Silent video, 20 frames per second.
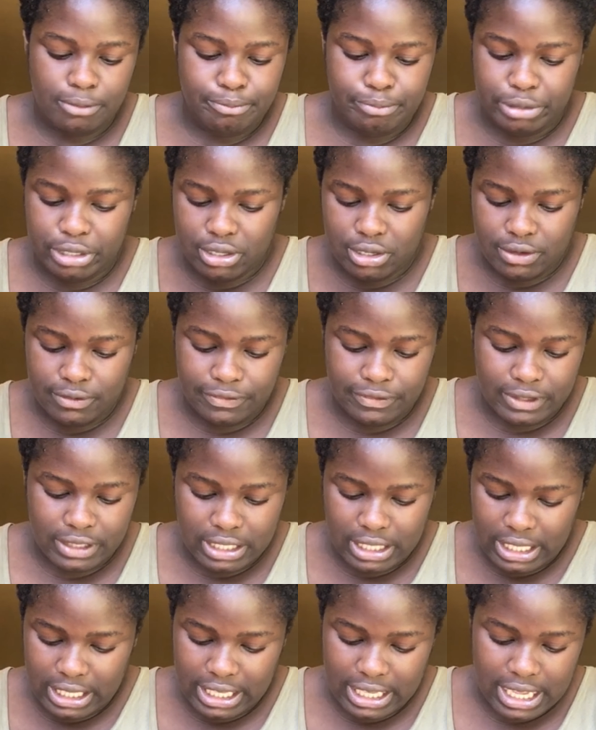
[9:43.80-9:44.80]

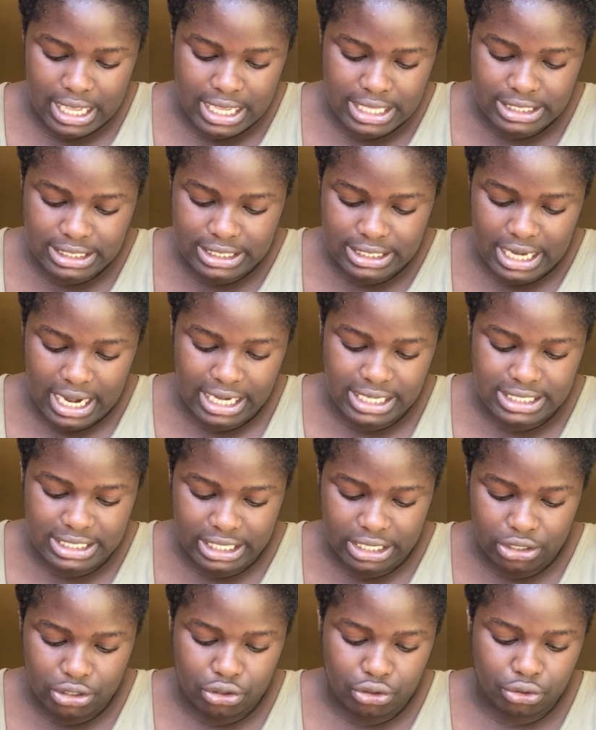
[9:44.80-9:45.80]
beautifully. It's nice
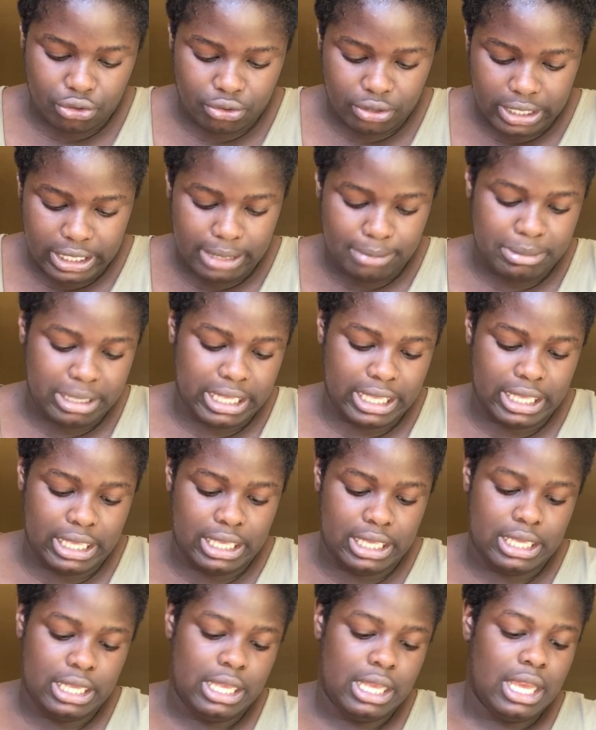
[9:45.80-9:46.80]
and
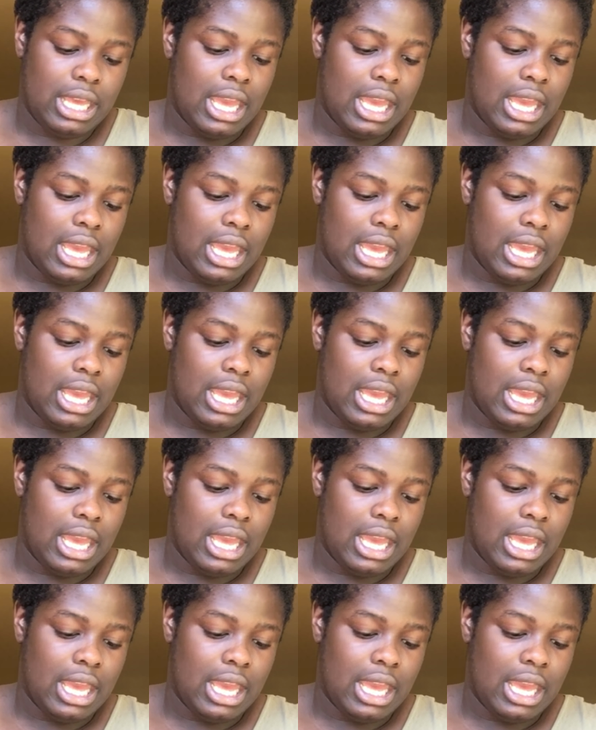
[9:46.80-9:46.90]
creamy.